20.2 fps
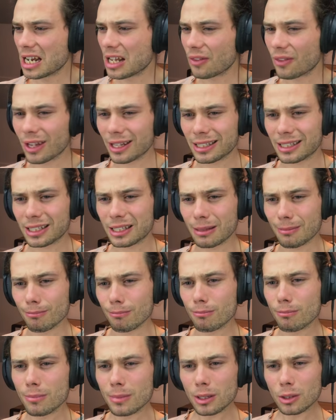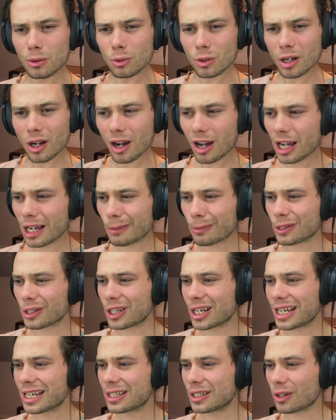That's the middle guy, which
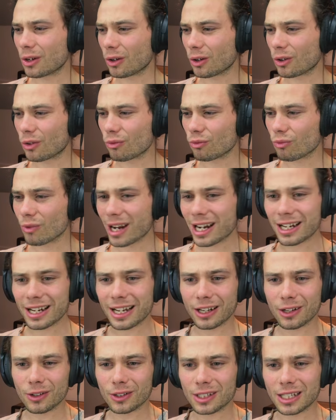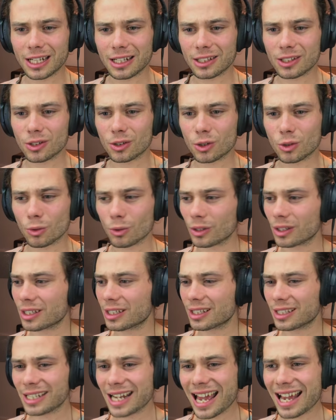he's not great. Echo Sense, sure,
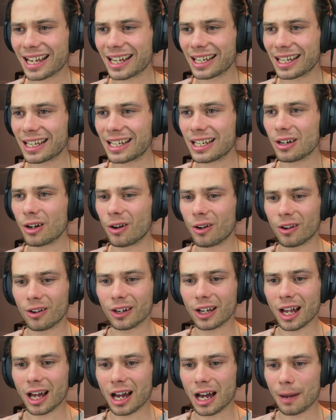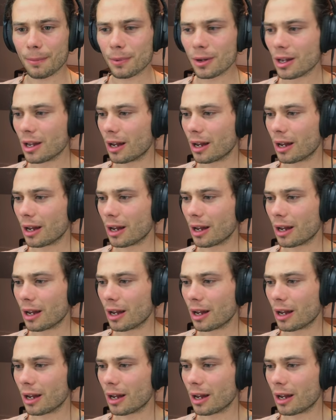stack it on up.